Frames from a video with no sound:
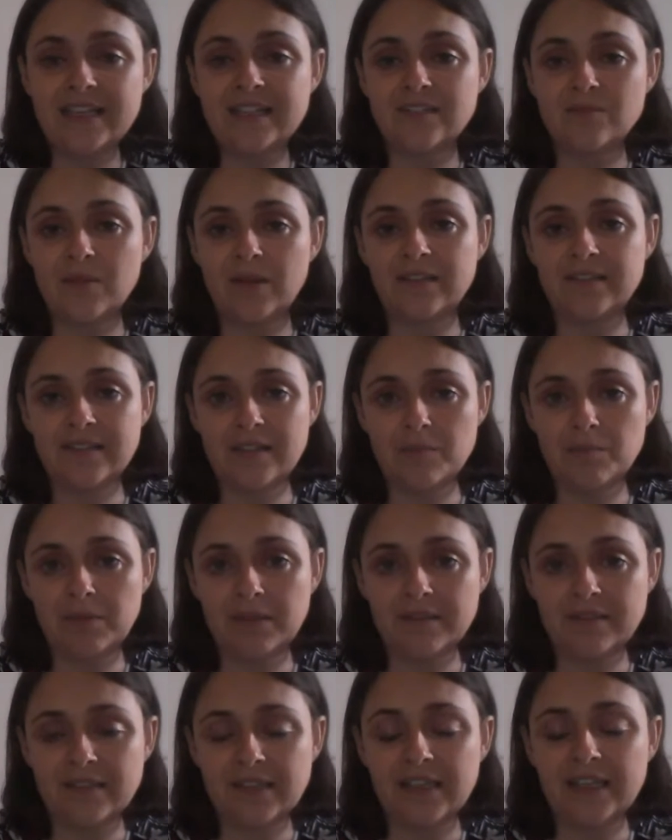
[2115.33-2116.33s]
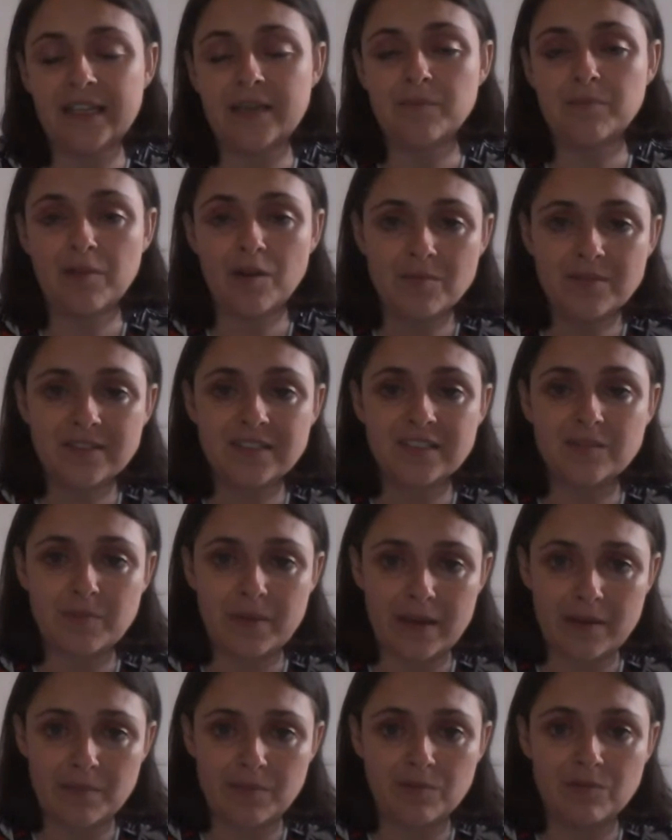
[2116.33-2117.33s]
as well as implicitly promises
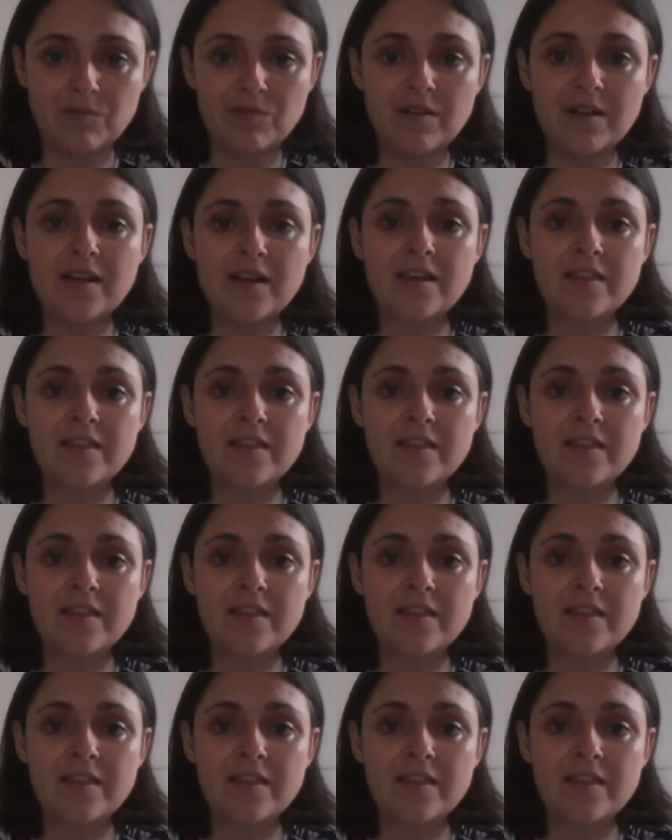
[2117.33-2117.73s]
people